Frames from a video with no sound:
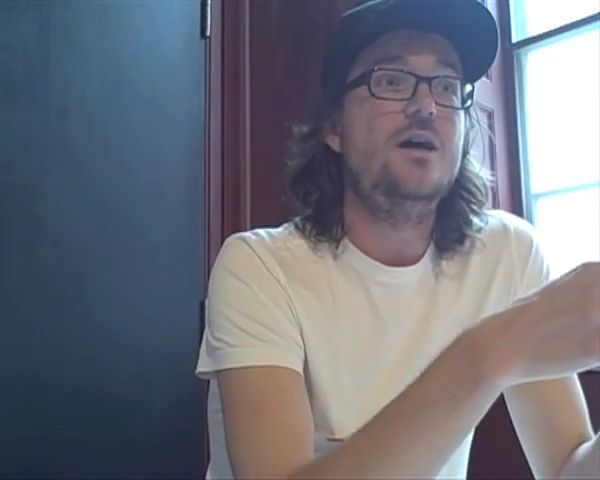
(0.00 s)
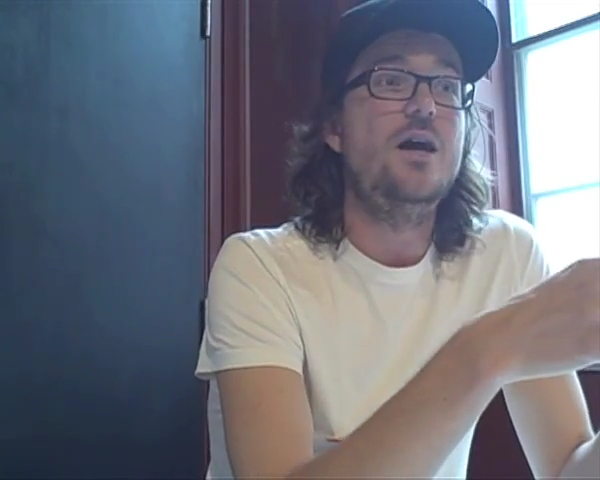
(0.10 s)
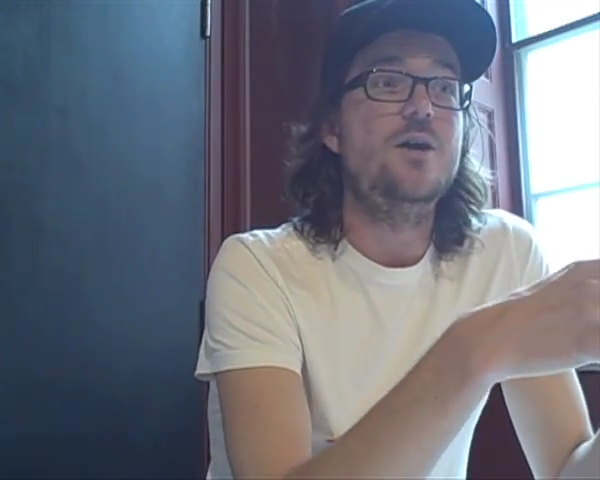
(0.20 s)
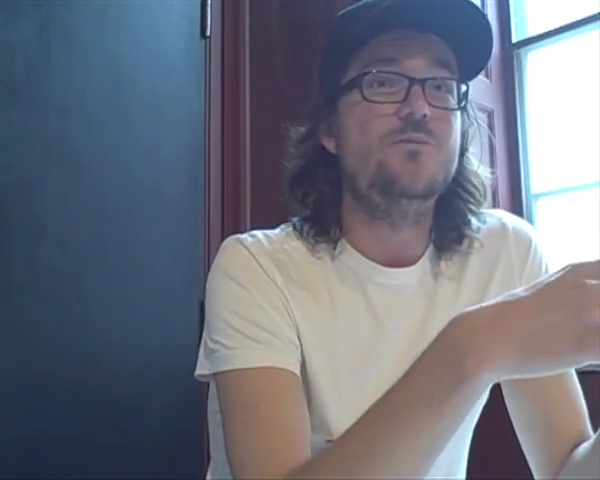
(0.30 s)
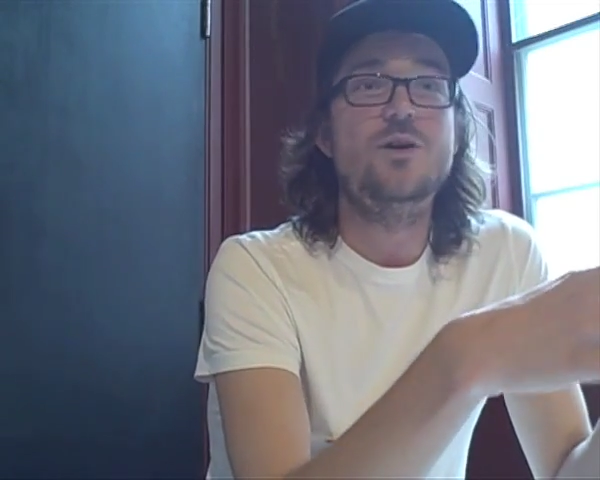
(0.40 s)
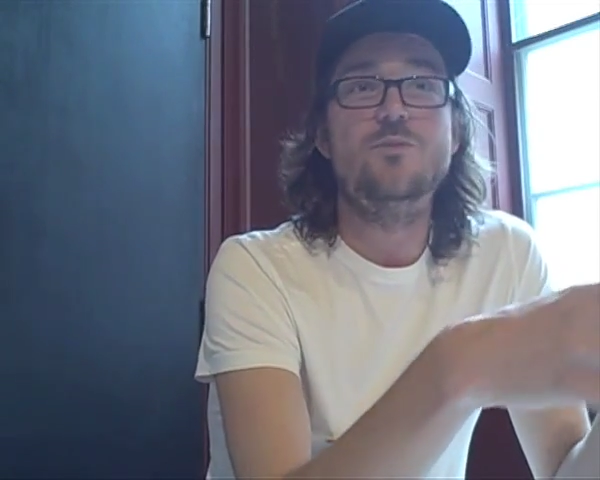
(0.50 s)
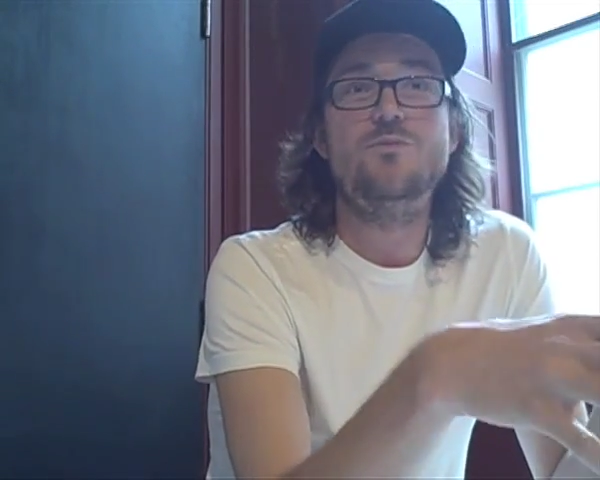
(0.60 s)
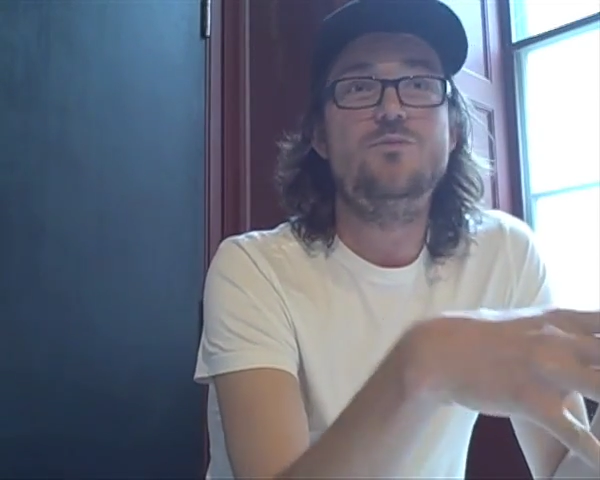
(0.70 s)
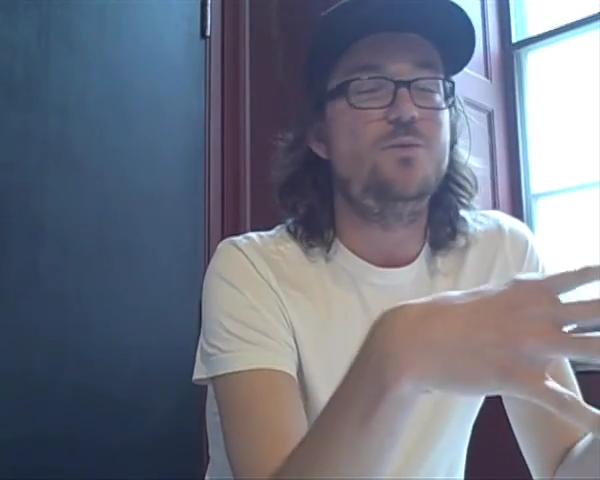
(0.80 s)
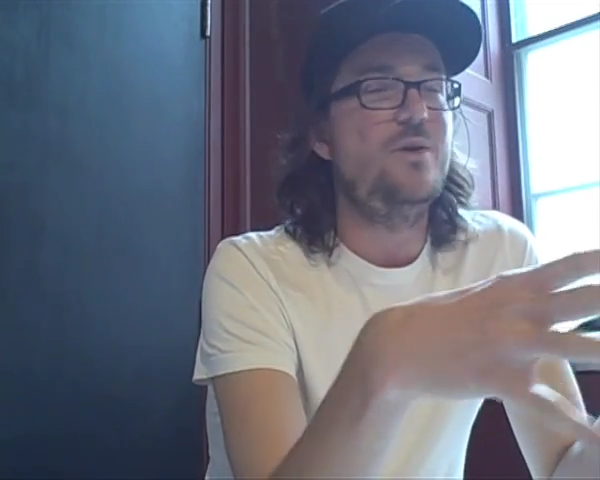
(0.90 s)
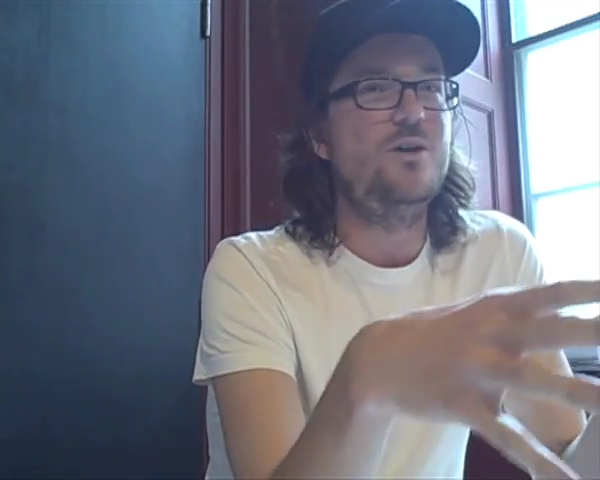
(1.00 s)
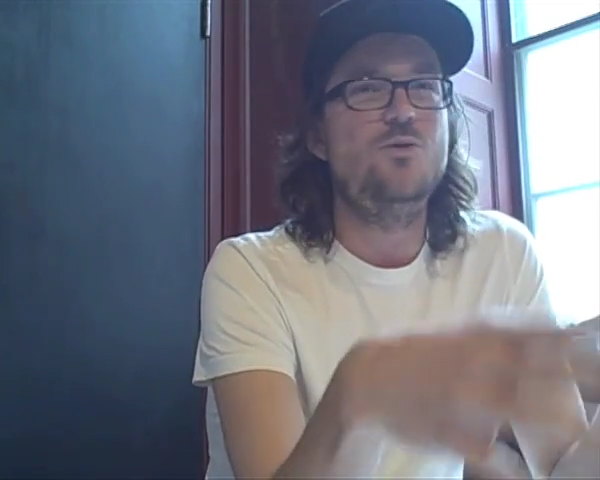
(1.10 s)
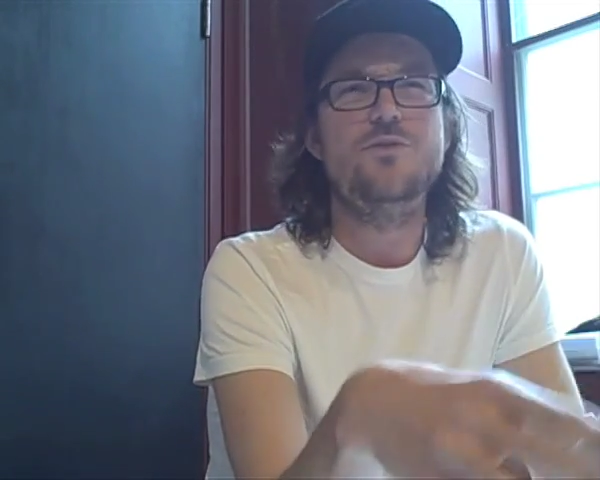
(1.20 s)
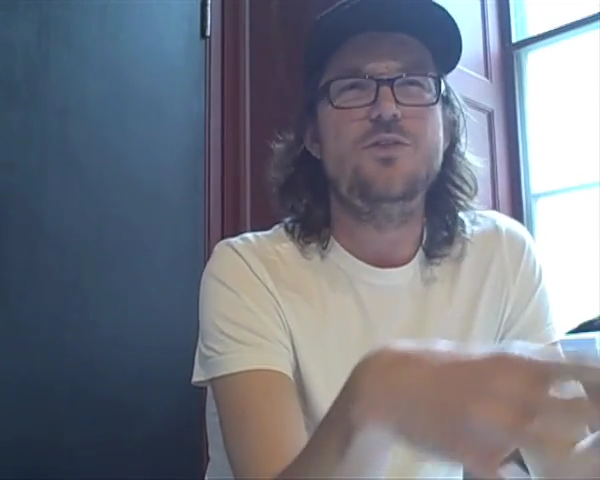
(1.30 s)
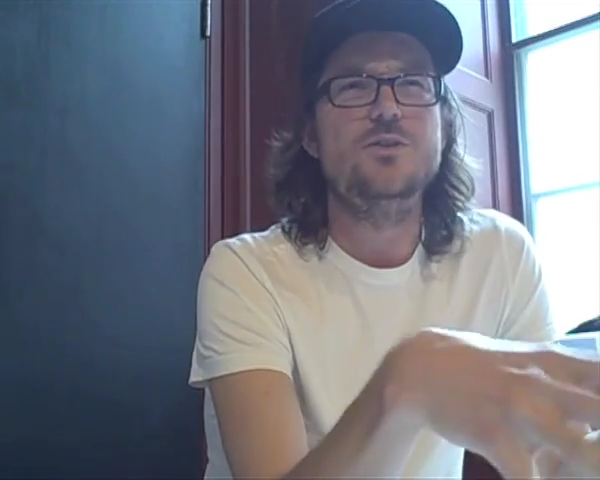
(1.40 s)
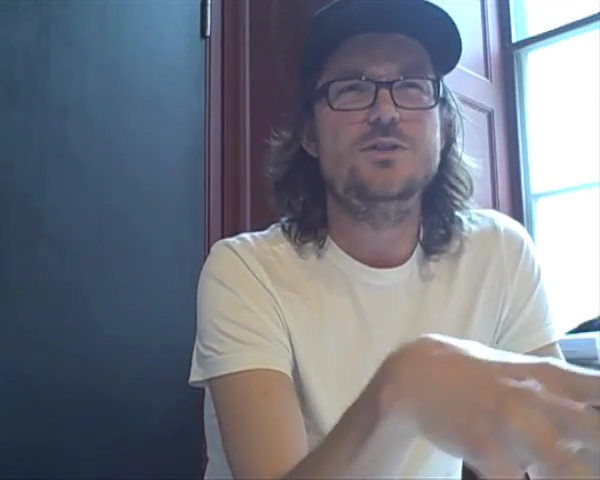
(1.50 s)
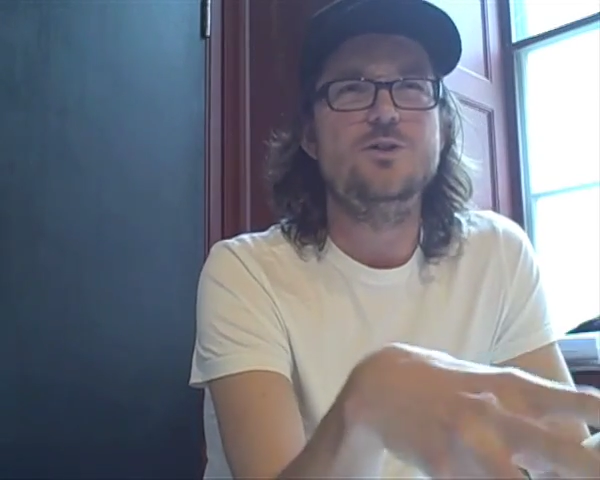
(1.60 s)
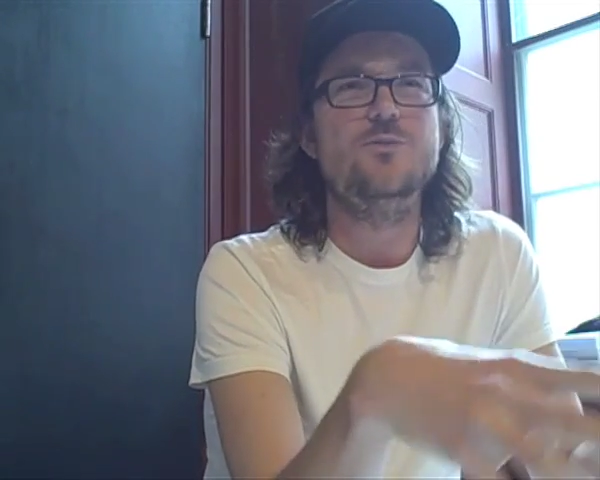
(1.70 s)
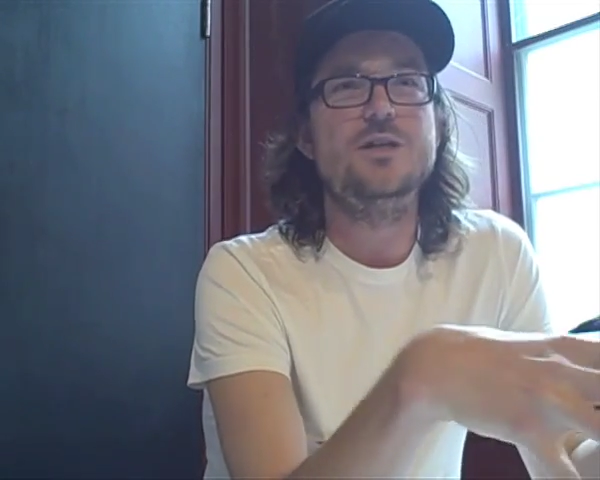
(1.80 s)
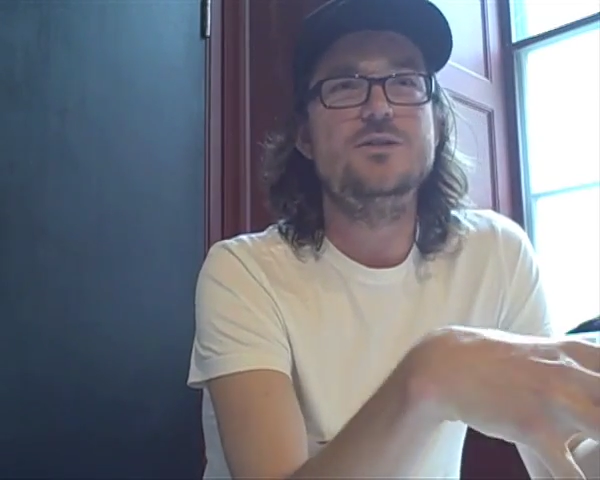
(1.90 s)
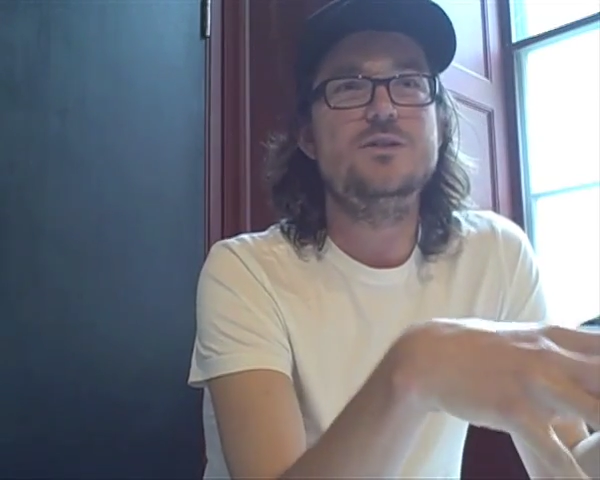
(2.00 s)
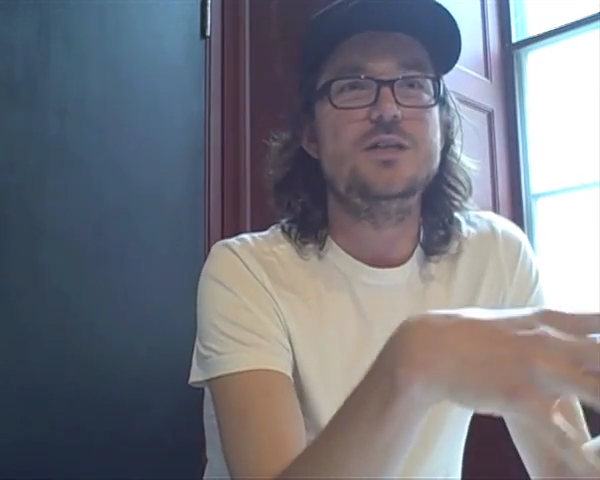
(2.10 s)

and all of those little bits